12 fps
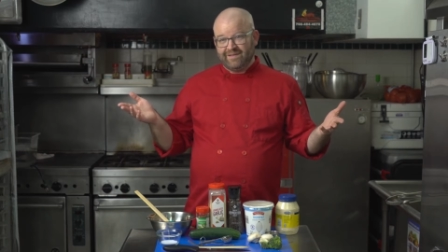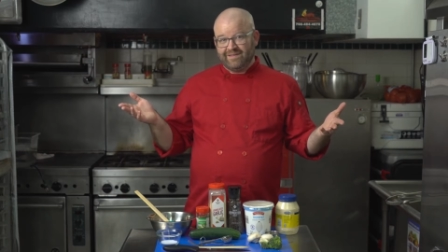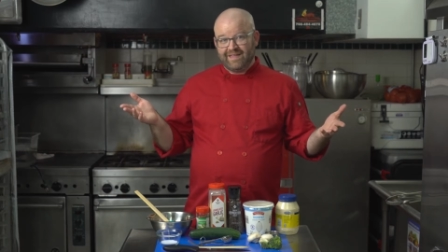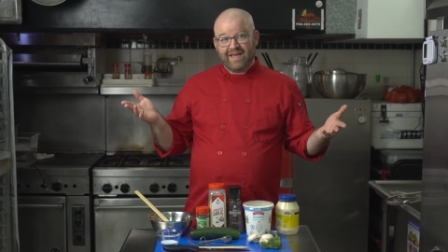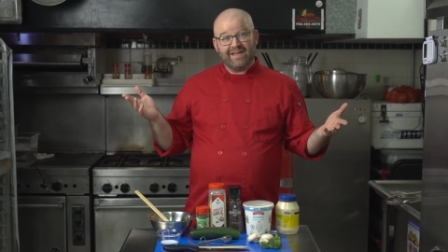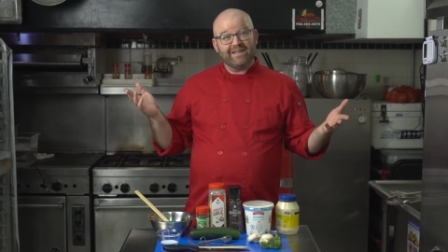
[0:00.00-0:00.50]

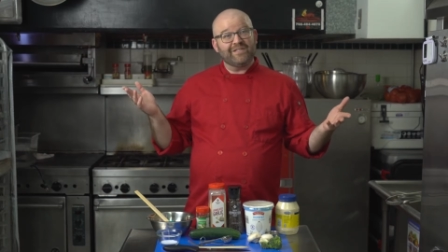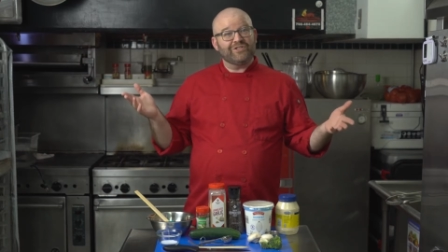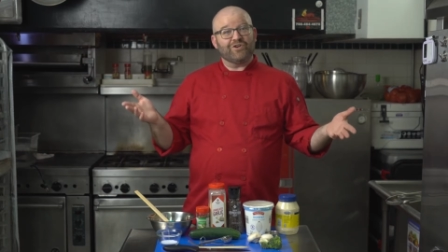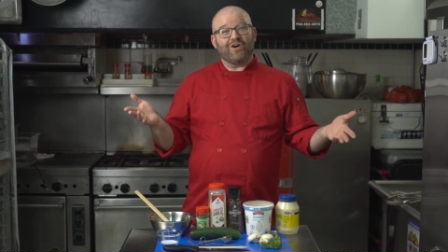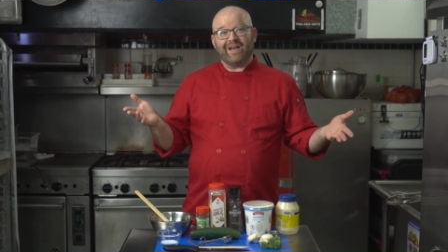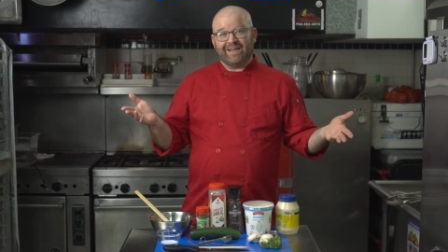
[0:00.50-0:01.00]
then
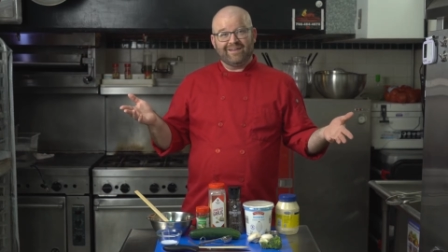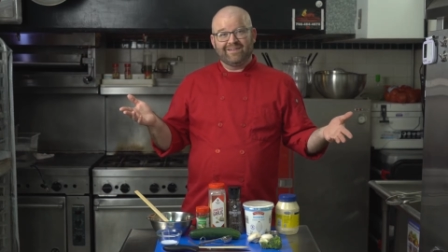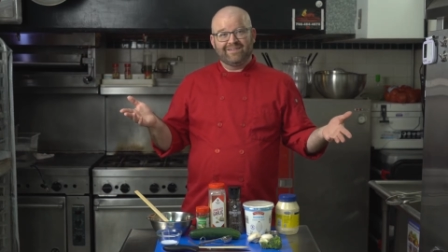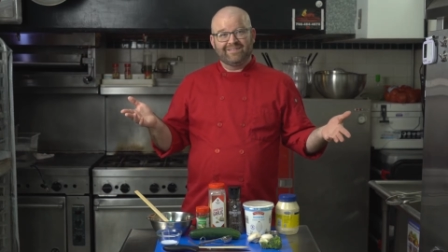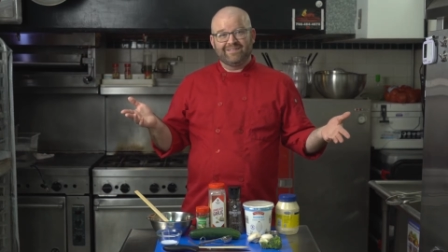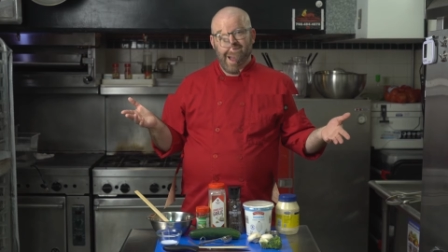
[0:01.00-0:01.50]
enjoy.
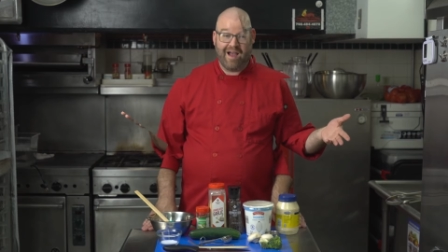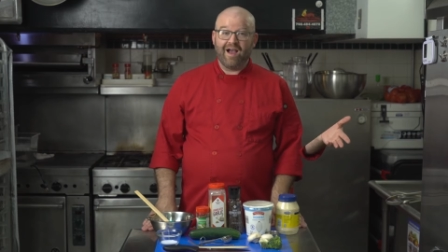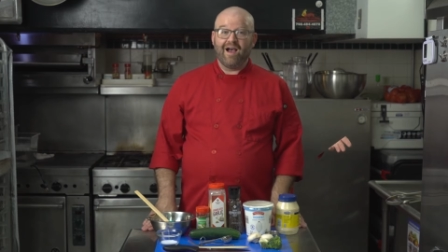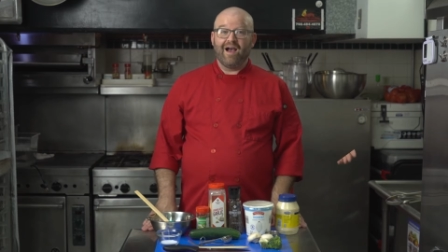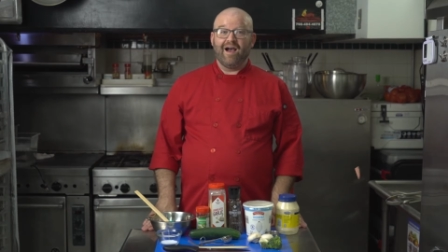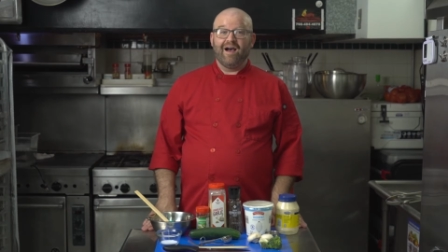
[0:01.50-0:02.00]

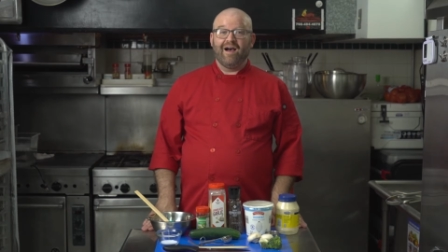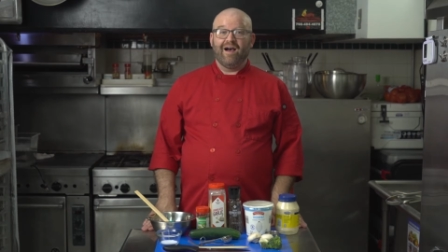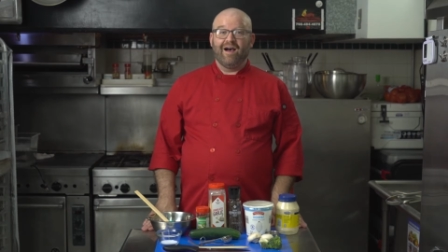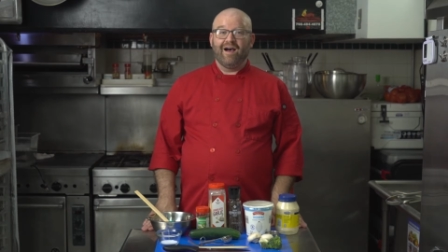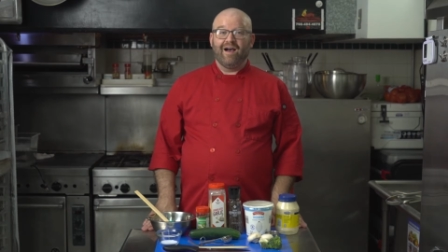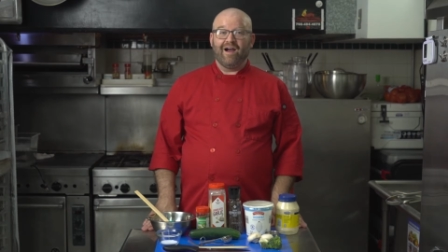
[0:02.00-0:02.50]

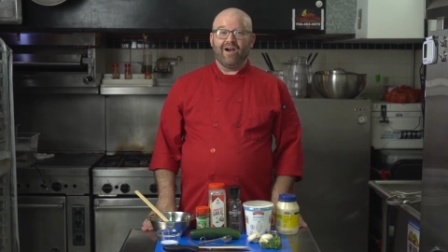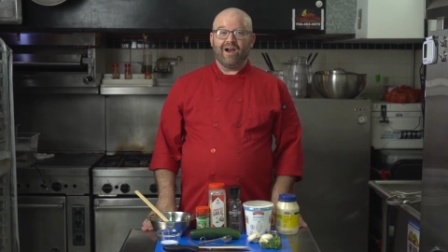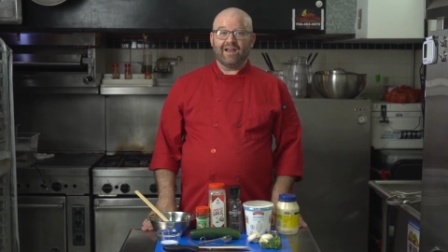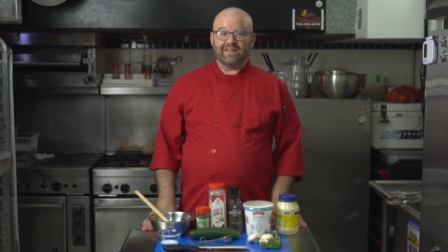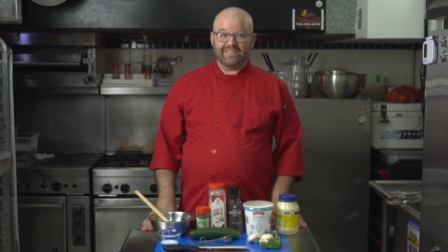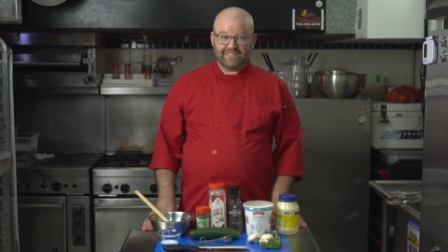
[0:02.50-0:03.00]
All
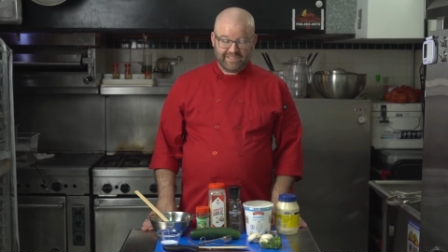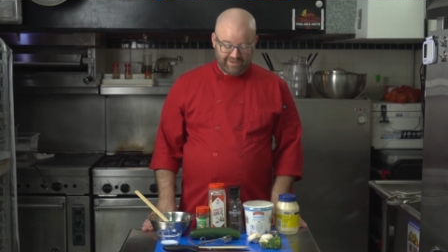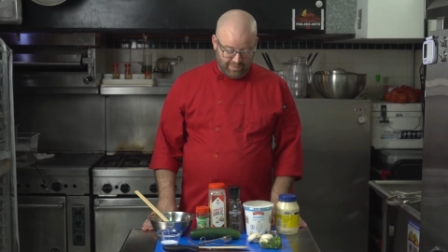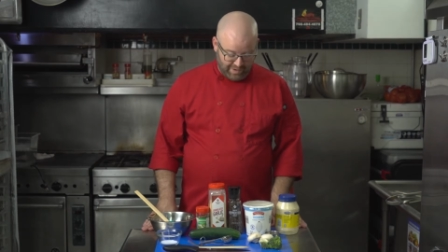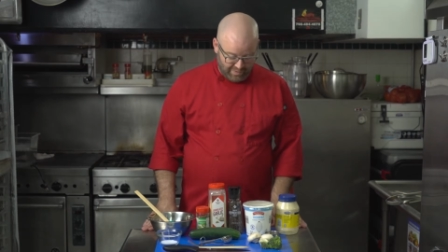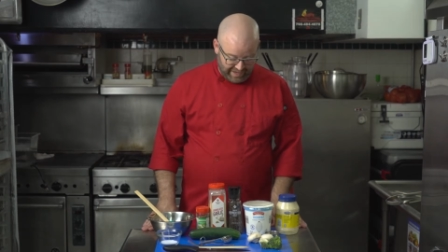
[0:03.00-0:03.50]
right, let's see
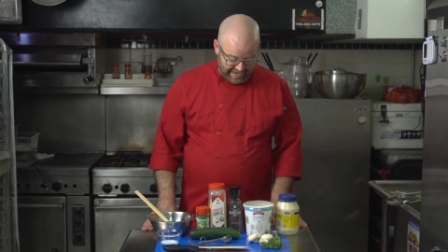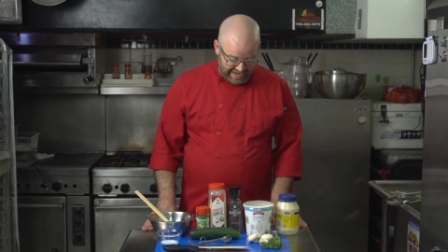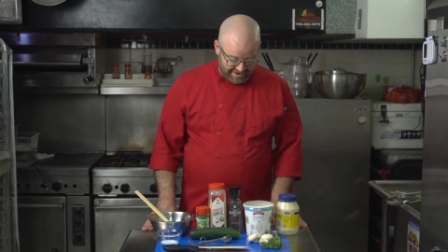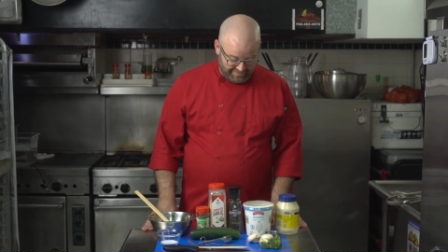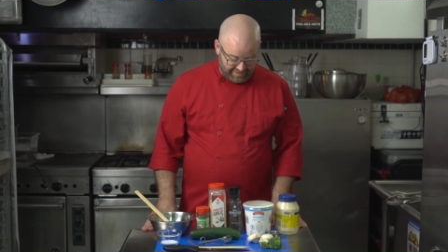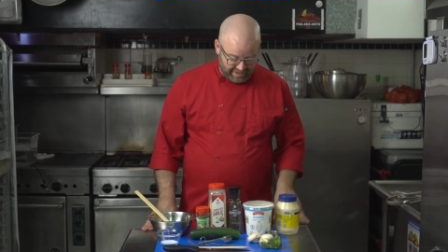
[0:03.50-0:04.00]
what we
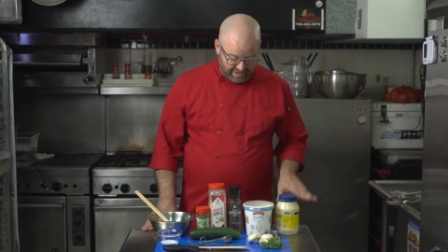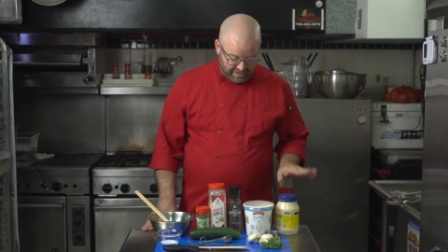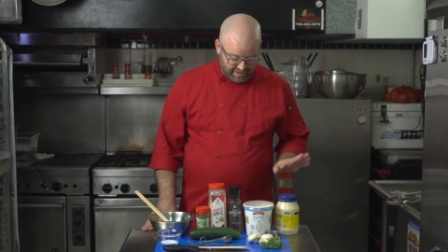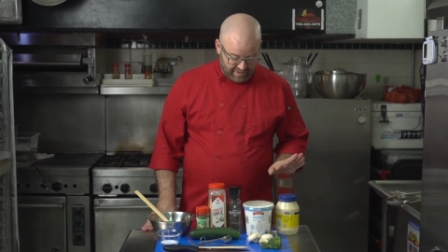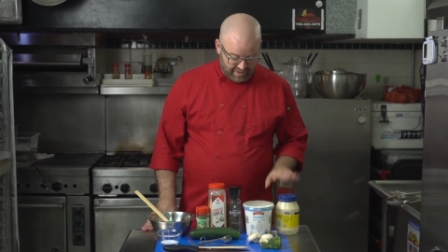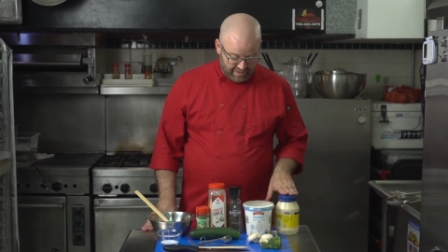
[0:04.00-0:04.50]
have here.
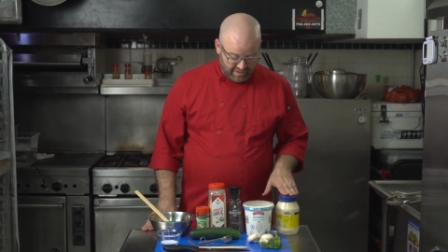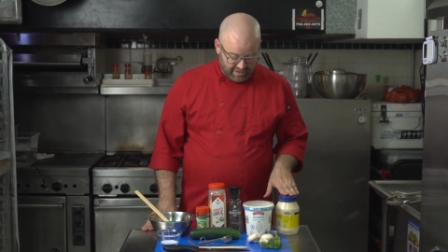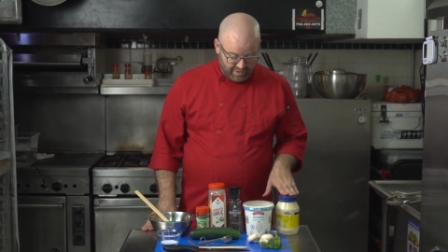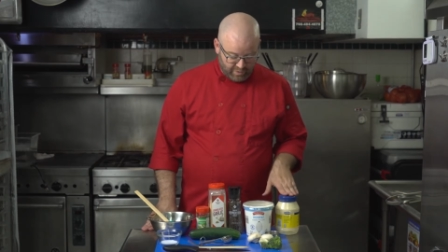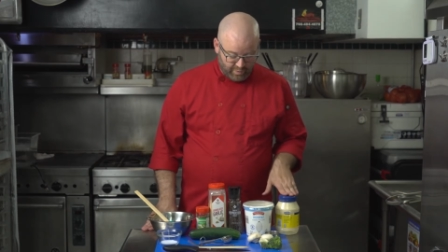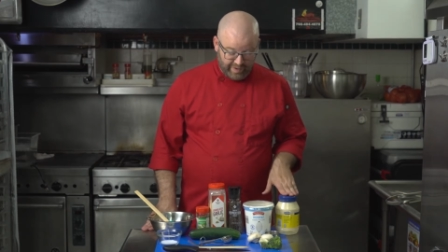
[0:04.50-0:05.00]

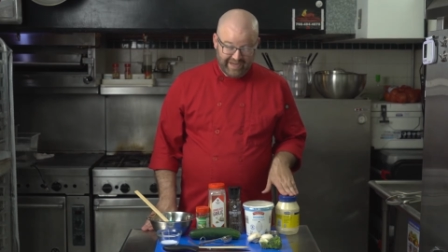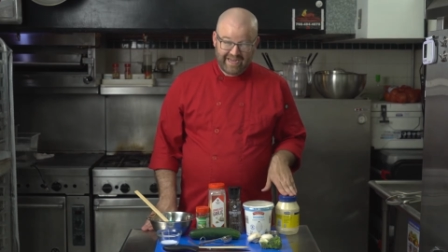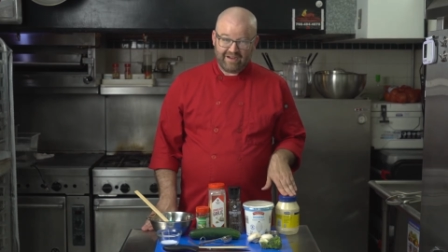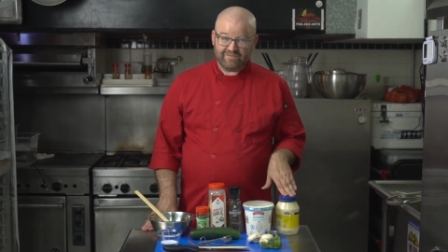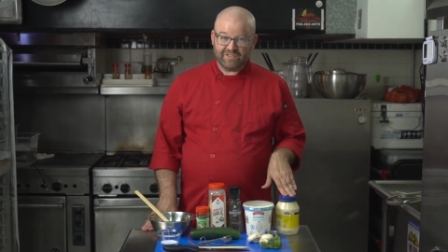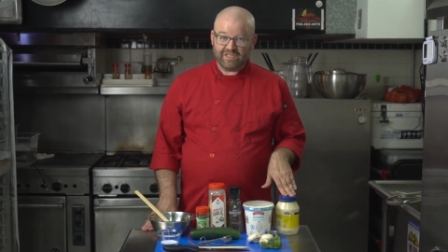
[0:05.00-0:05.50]
We
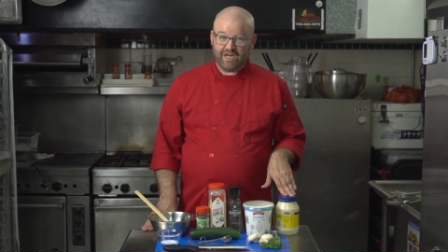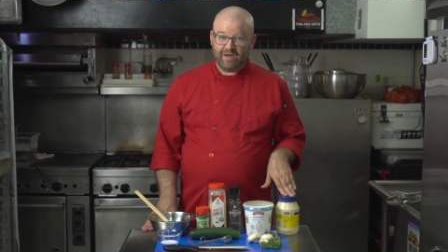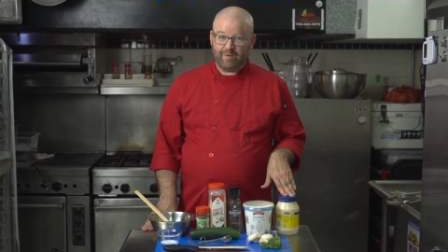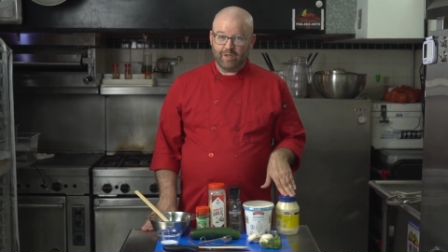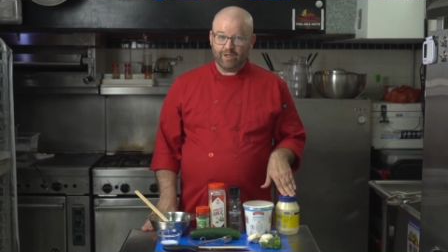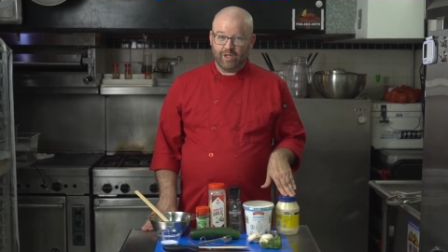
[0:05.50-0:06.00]
have
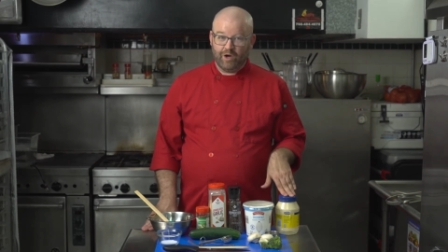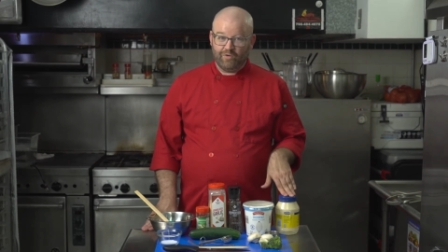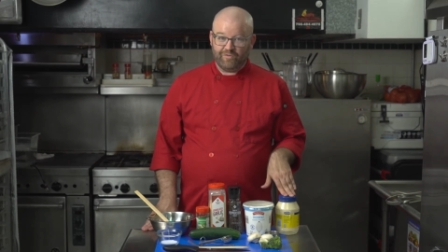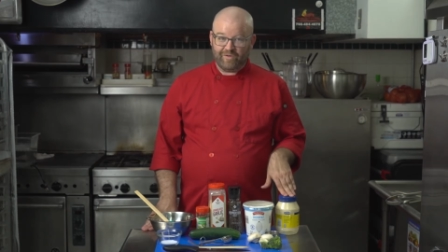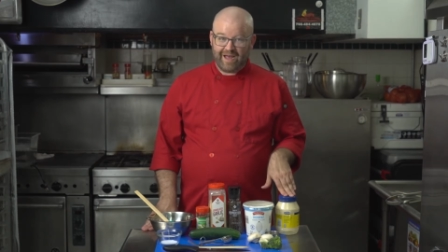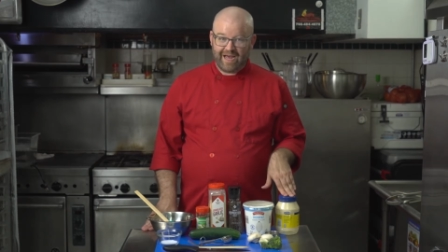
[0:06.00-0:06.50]
some
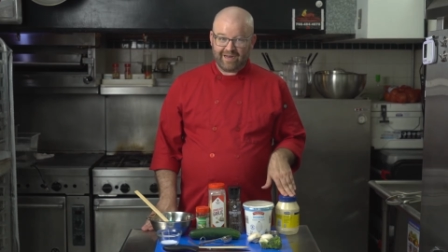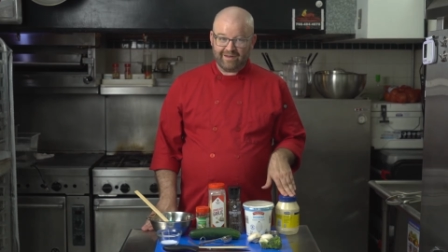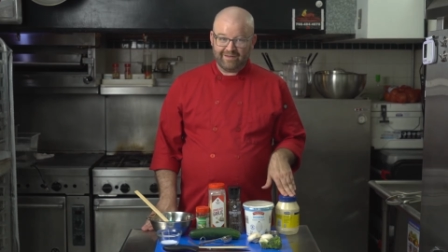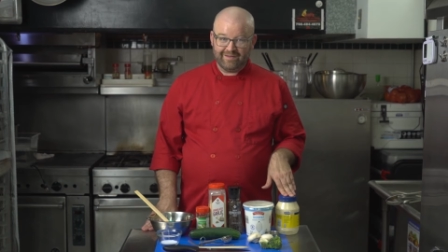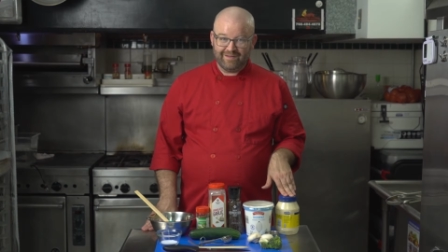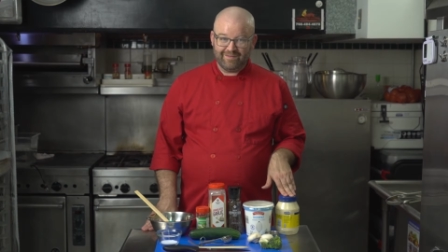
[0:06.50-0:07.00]
low-fat
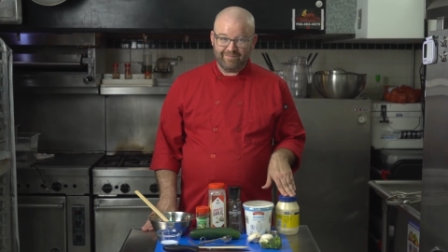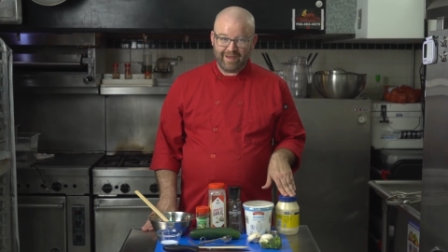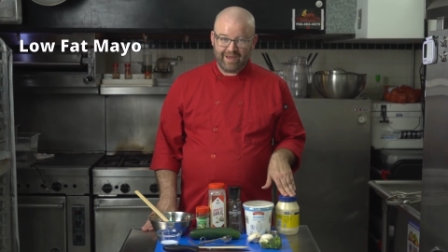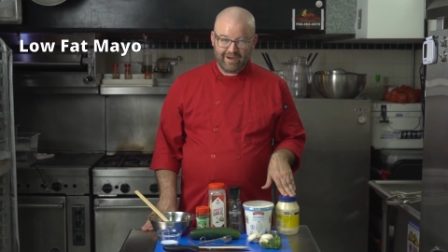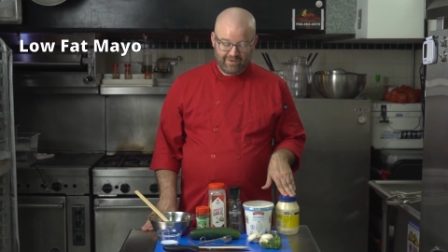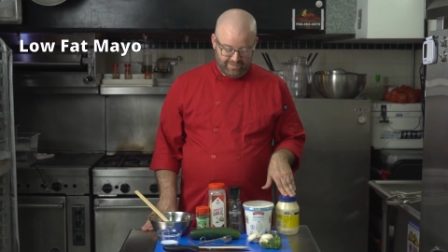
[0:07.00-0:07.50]

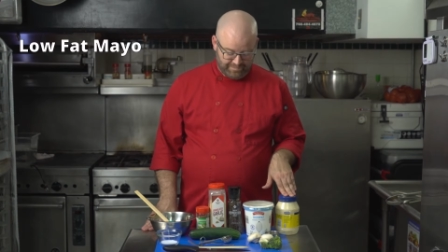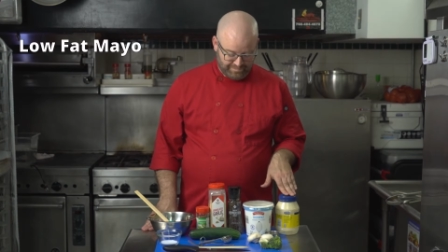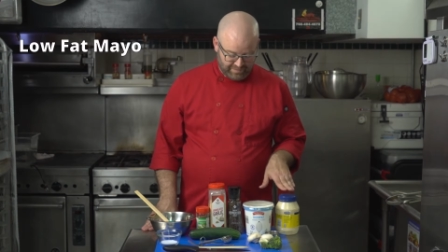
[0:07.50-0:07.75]
mayo.